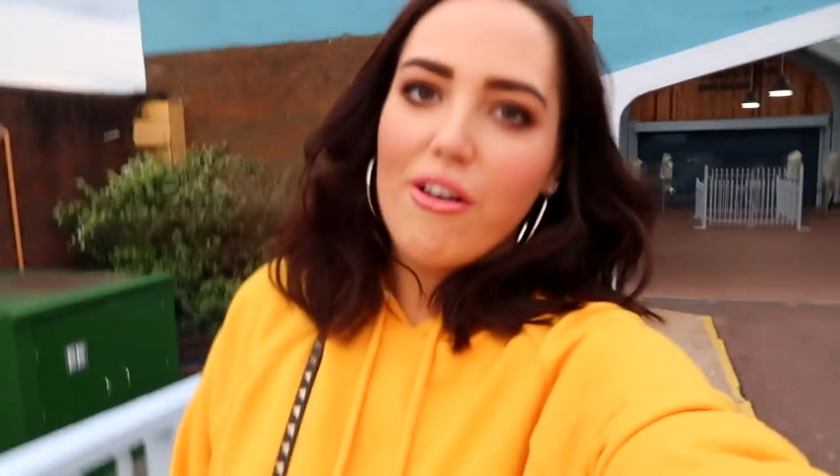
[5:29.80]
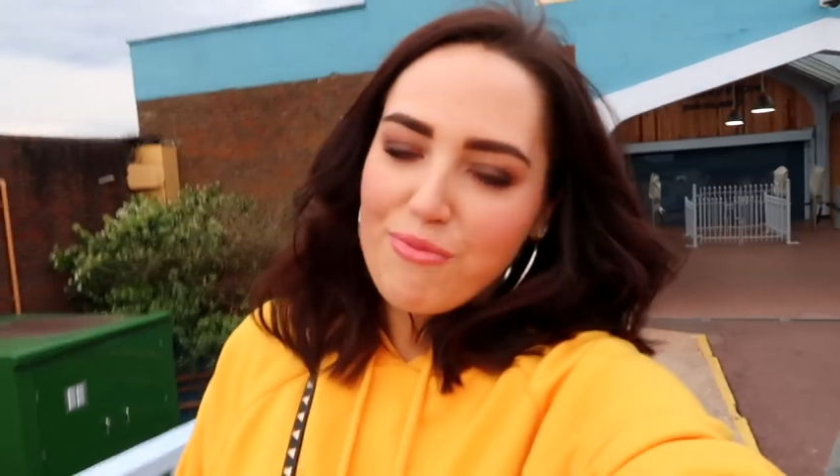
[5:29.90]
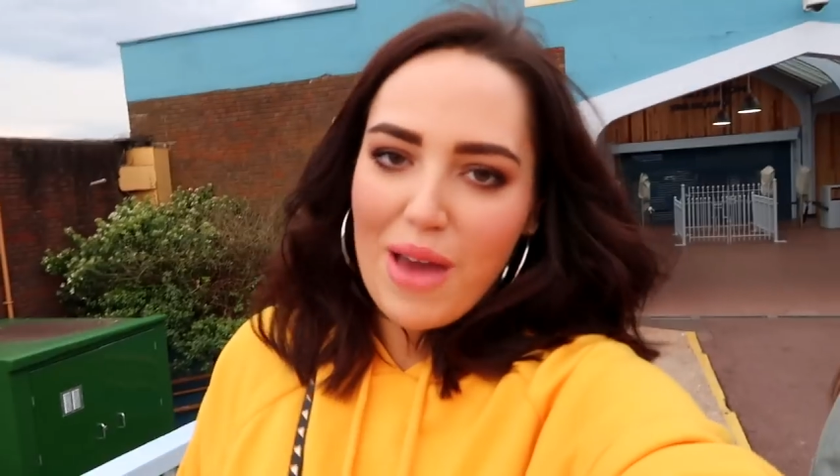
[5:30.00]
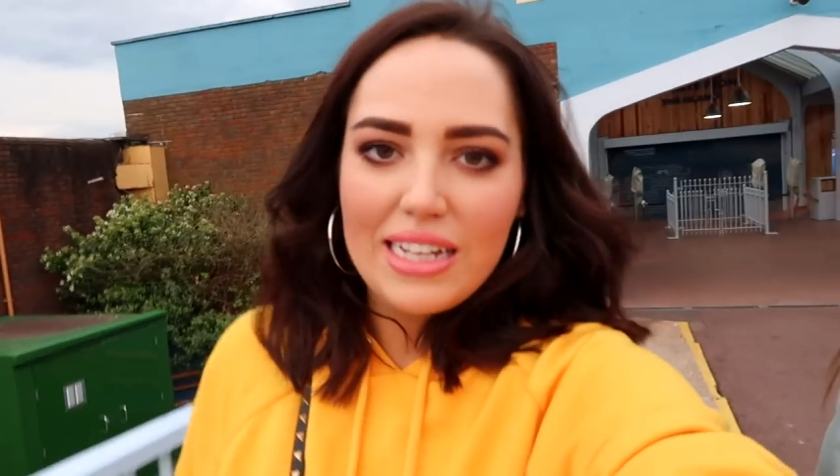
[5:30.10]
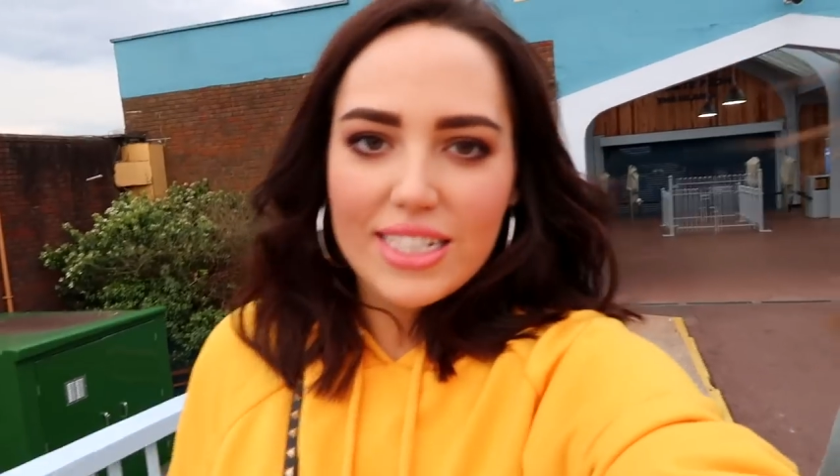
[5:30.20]
have
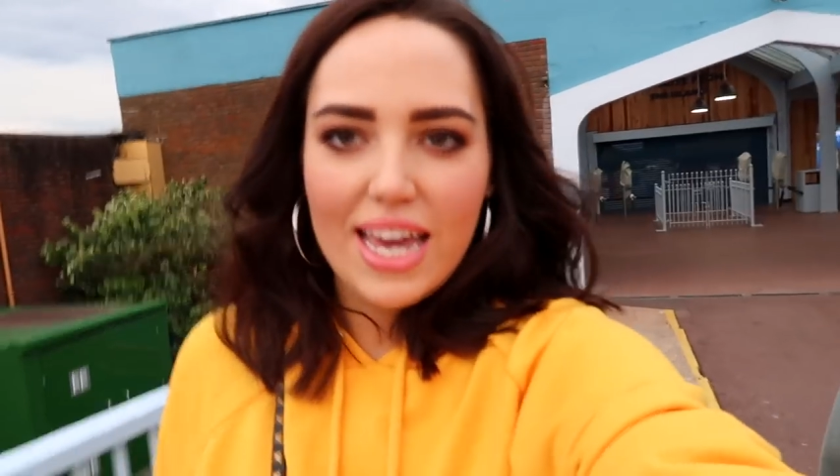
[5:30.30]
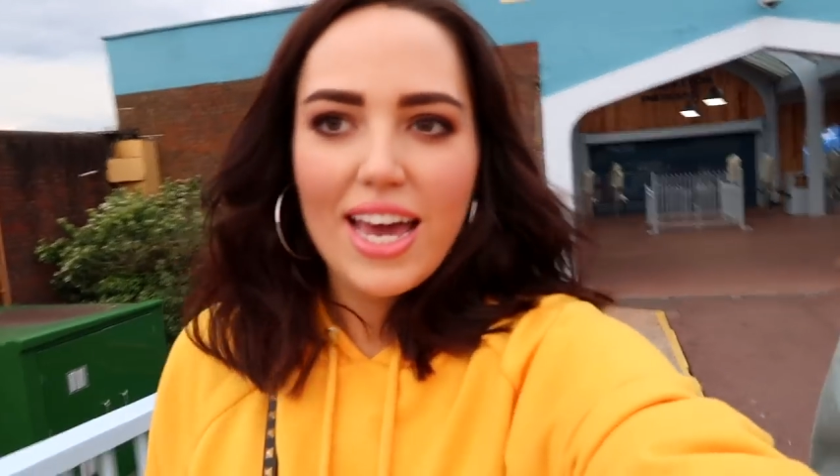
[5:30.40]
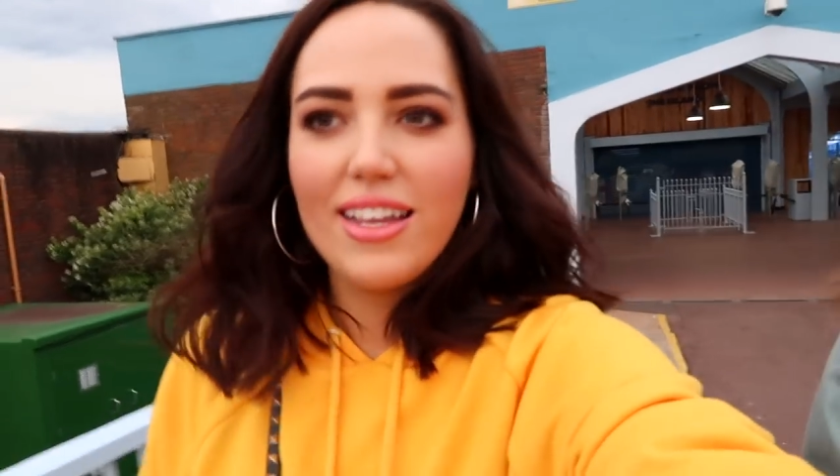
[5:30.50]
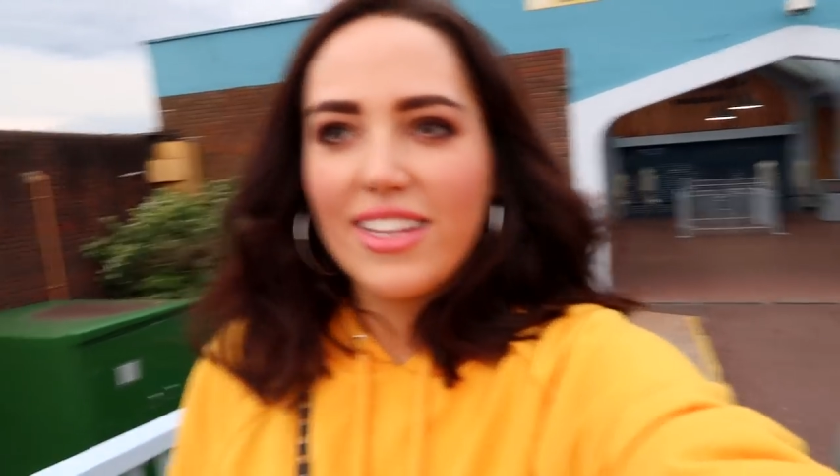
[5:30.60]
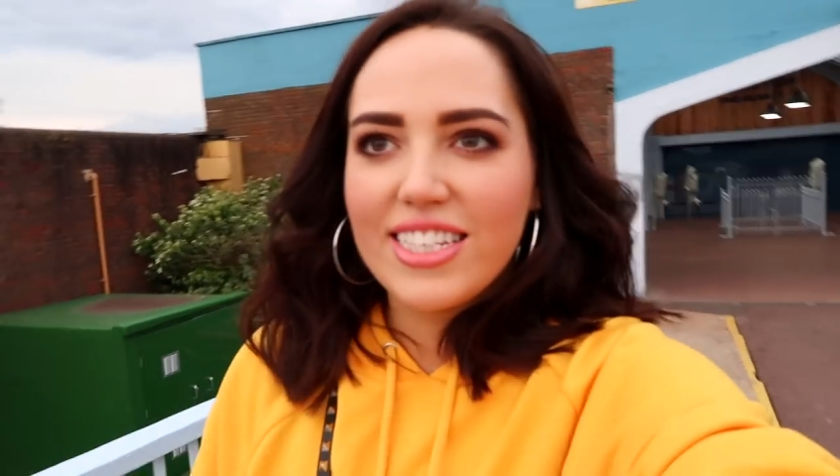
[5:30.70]
made it,
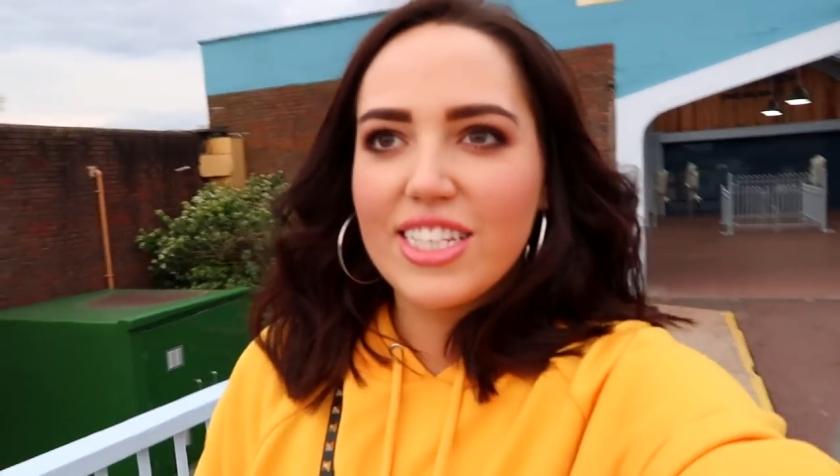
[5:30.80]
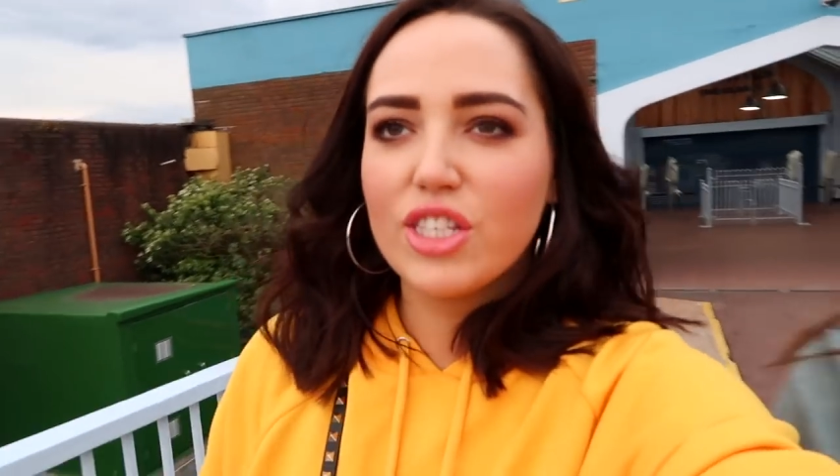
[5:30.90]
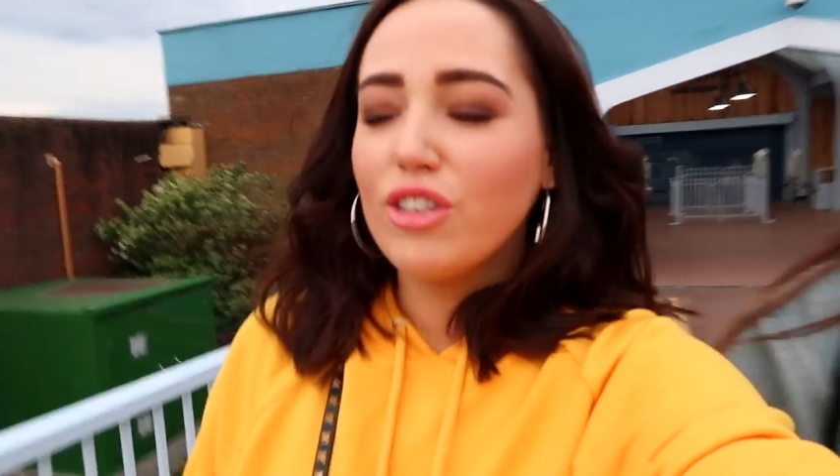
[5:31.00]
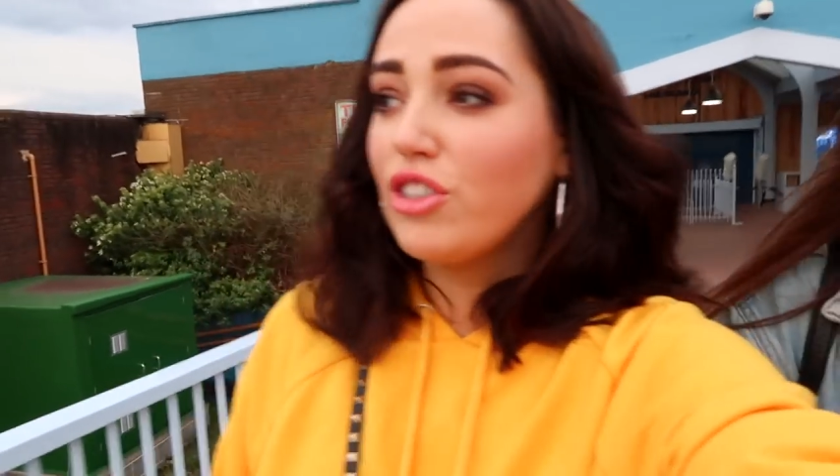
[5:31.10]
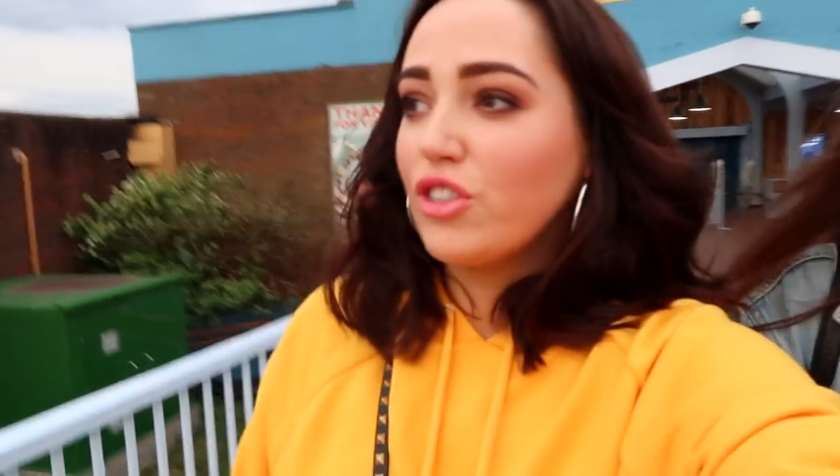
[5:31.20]
and this is
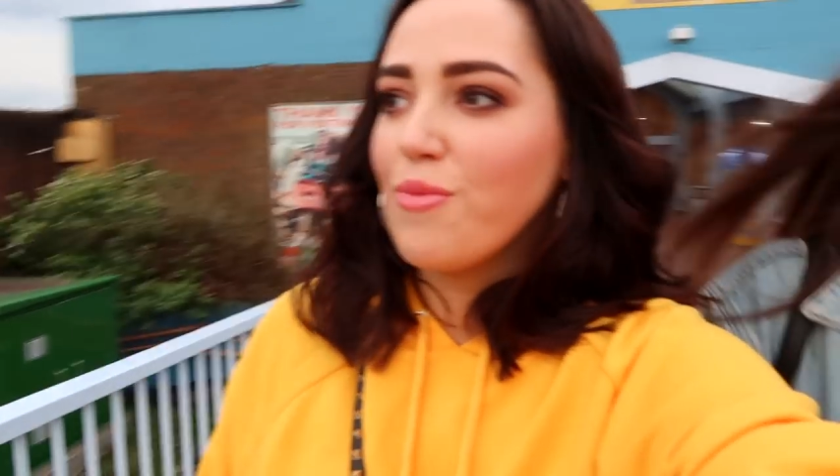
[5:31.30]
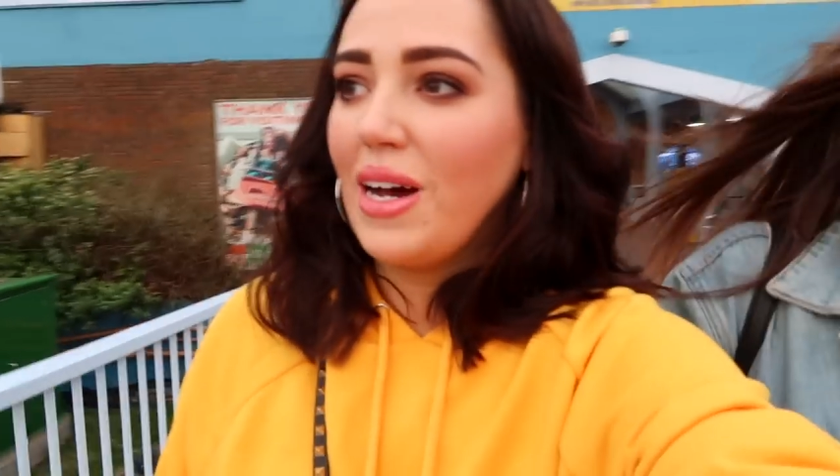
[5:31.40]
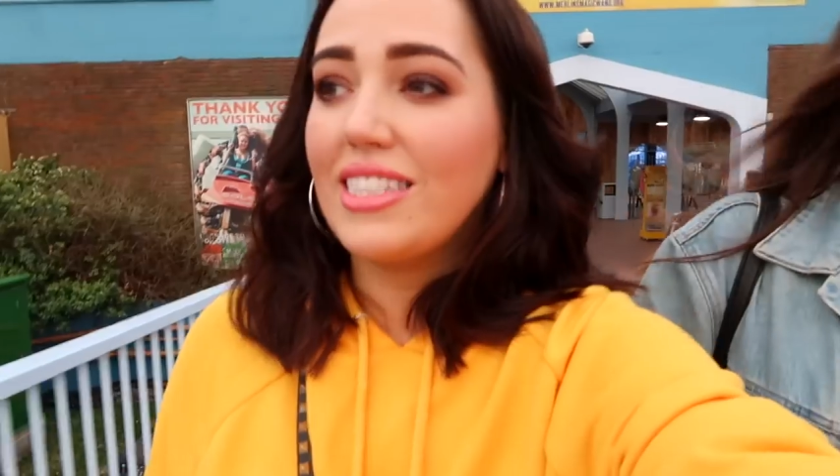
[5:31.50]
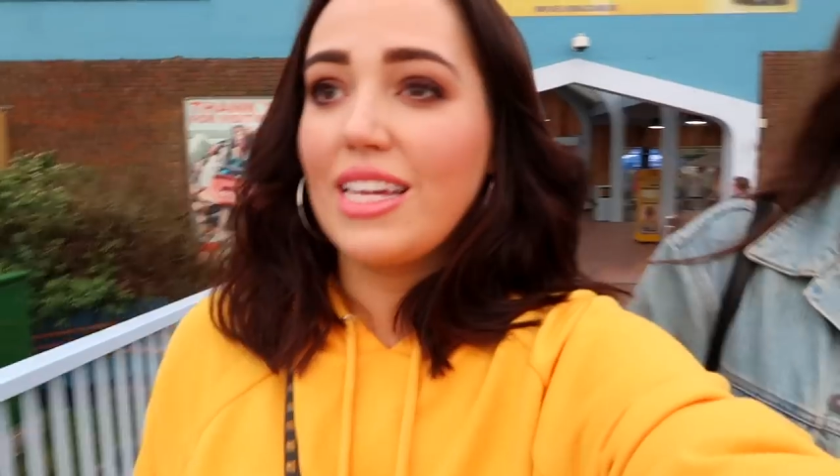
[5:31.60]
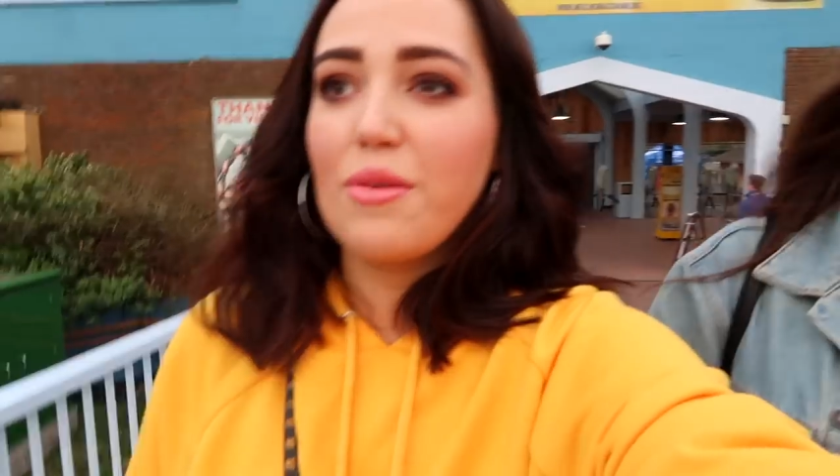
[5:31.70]
such
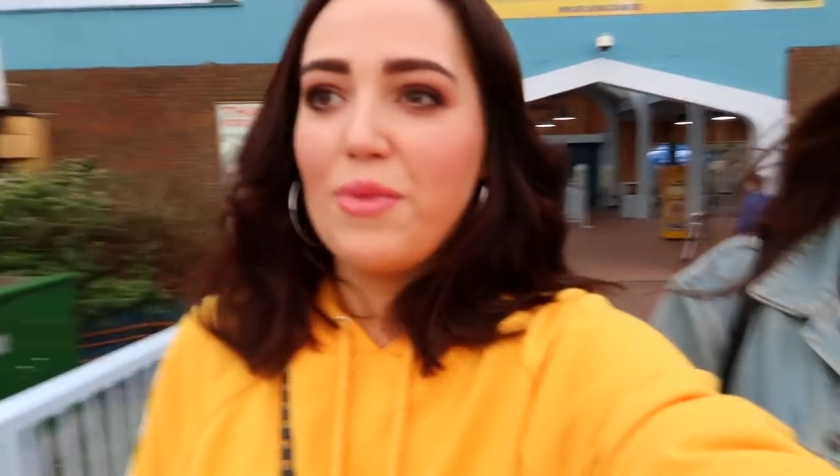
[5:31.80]
dramatic